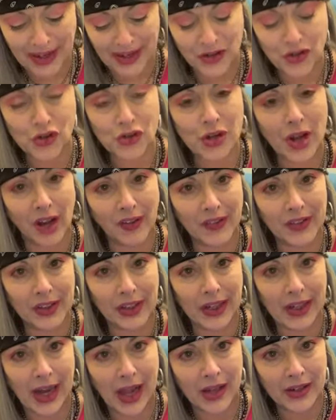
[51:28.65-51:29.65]
I shoveled
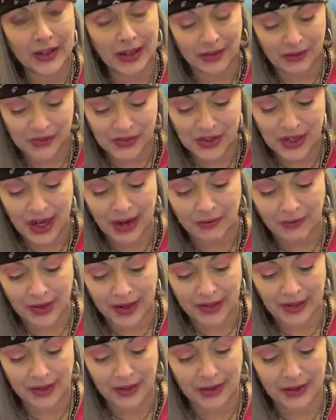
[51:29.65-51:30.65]
it out and I was getting
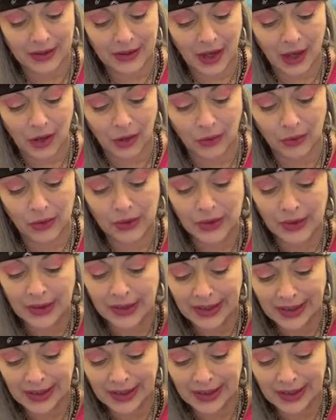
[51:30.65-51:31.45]
ready to go